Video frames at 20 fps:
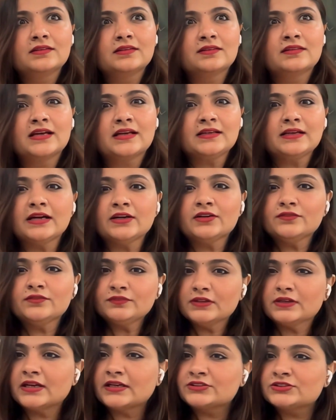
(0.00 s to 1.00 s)
that kind of
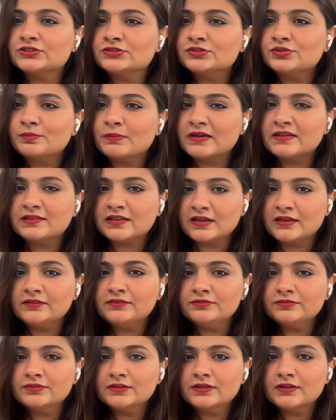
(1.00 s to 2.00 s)
connection to
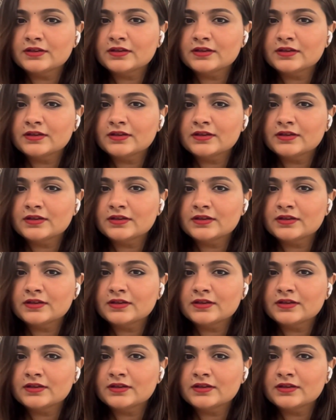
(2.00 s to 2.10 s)
myself,